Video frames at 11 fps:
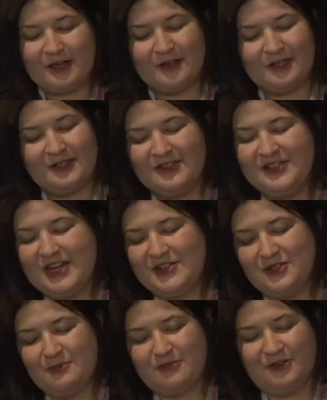
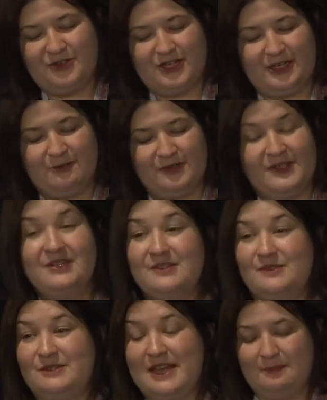international project within
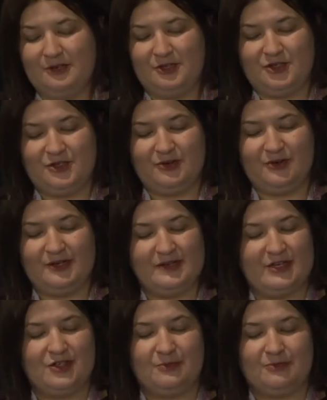established
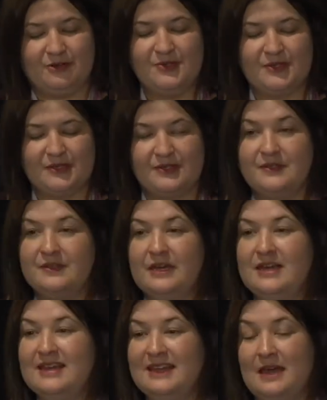organizational processes
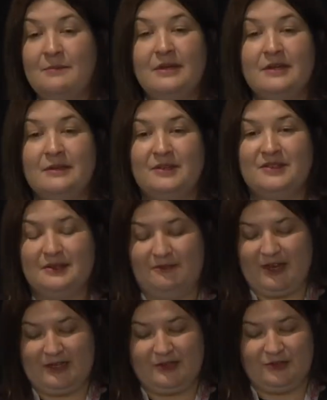can be a limiting
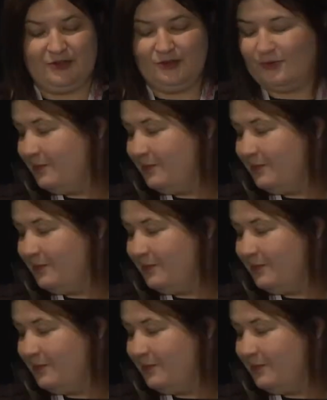factor too.